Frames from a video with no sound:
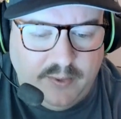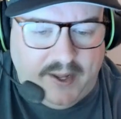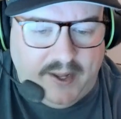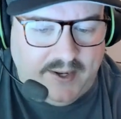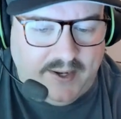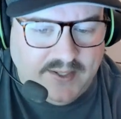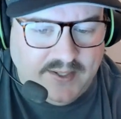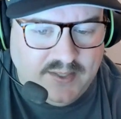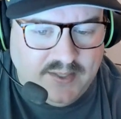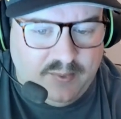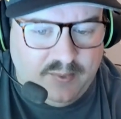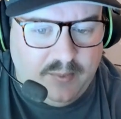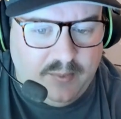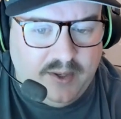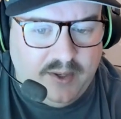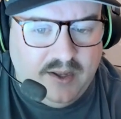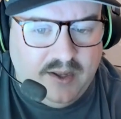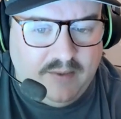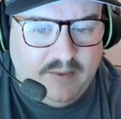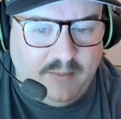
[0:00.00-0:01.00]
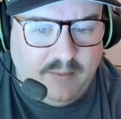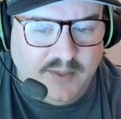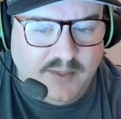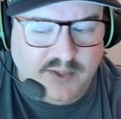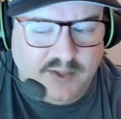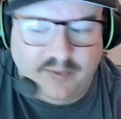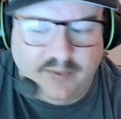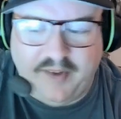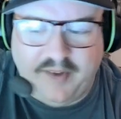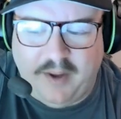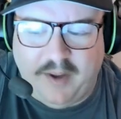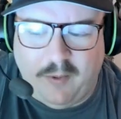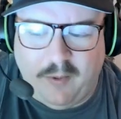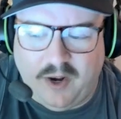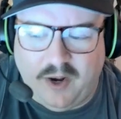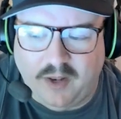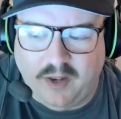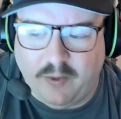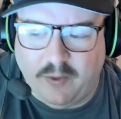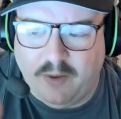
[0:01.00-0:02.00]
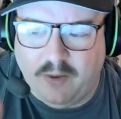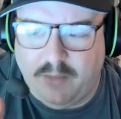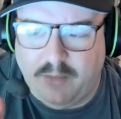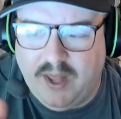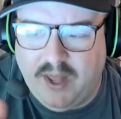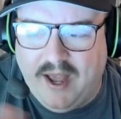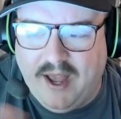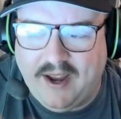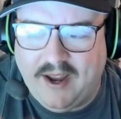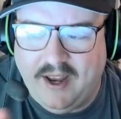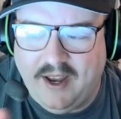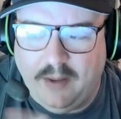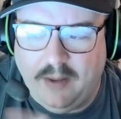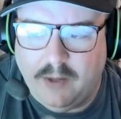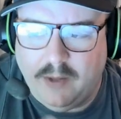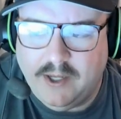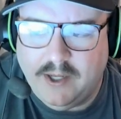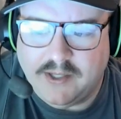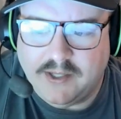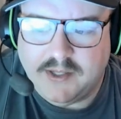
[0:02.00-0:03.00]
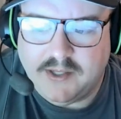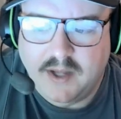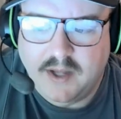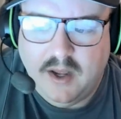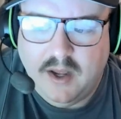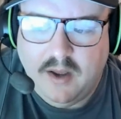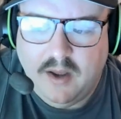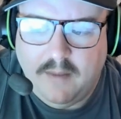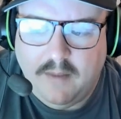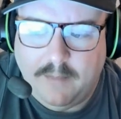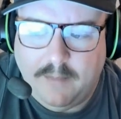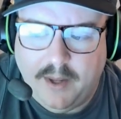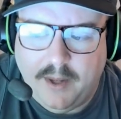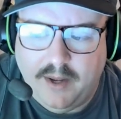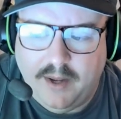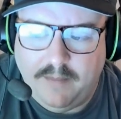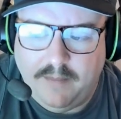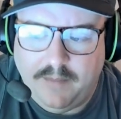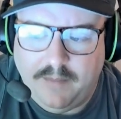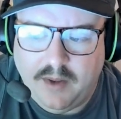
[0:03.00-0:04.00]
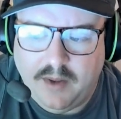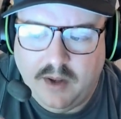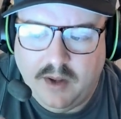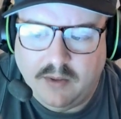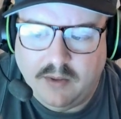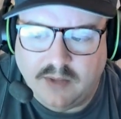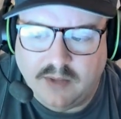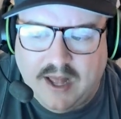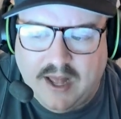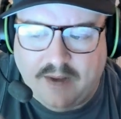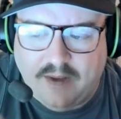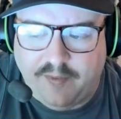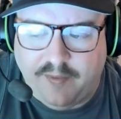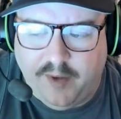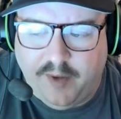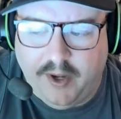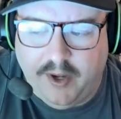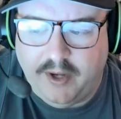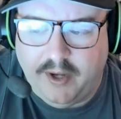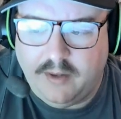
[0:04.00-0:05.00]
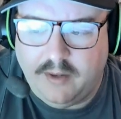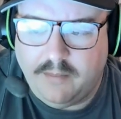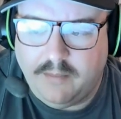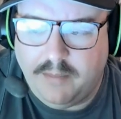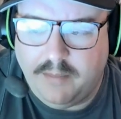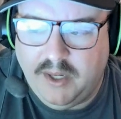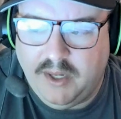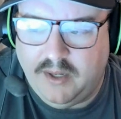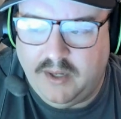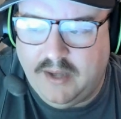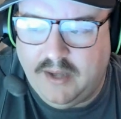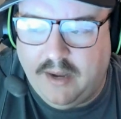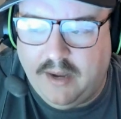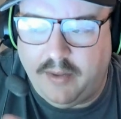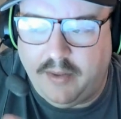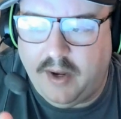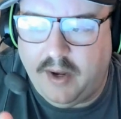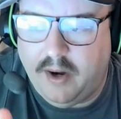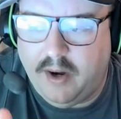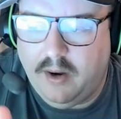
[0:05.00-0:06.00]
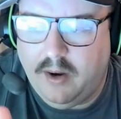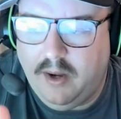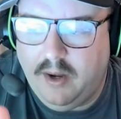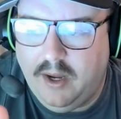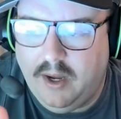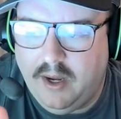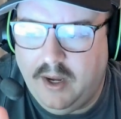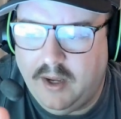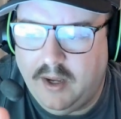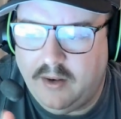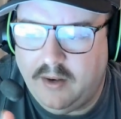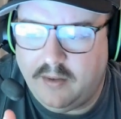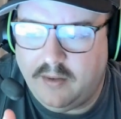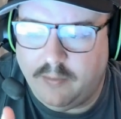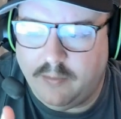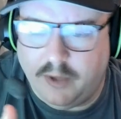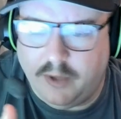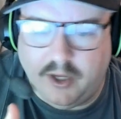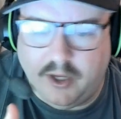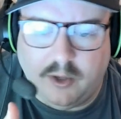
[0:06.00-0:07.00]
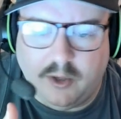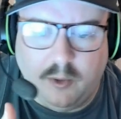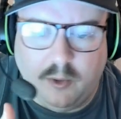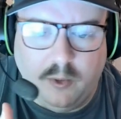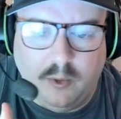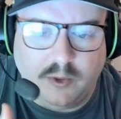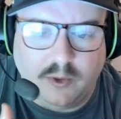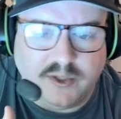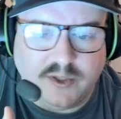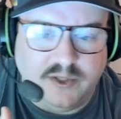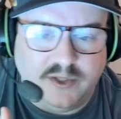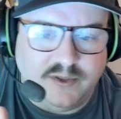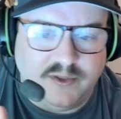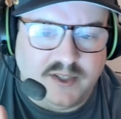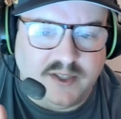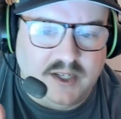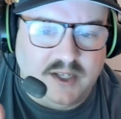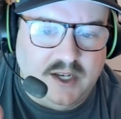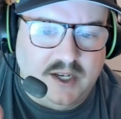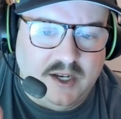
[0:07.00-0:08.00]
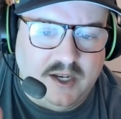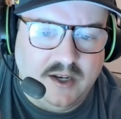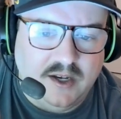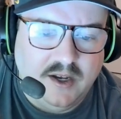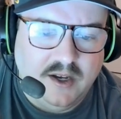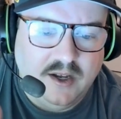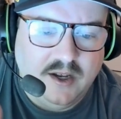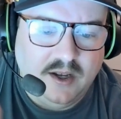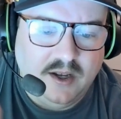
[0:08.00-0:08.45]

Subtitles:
that because every Mizzou fan wanted to wear black anyways. But a lot of fun being down there, and really cool to see